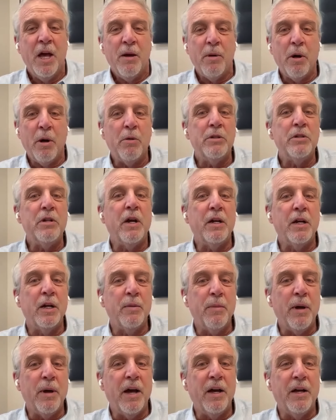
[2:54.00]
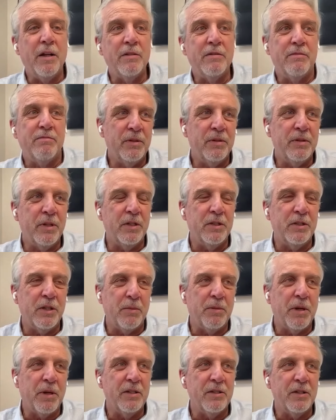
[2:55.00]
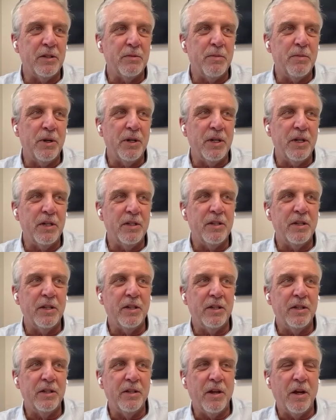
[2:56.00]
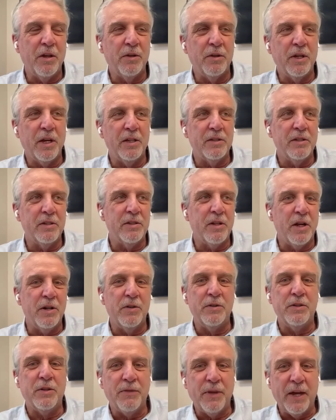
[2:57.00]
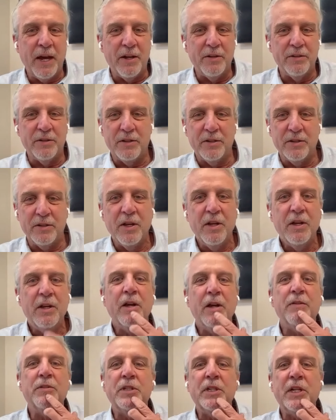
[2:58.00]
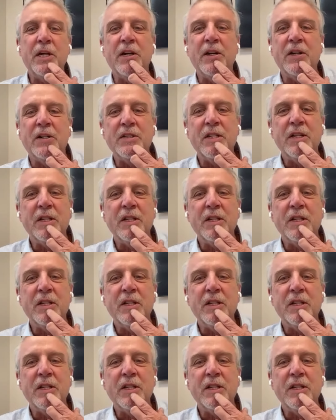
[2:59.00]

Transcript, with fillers: but we're talking about, in some cases, millions, in other cases, hundreds of thousands of shares.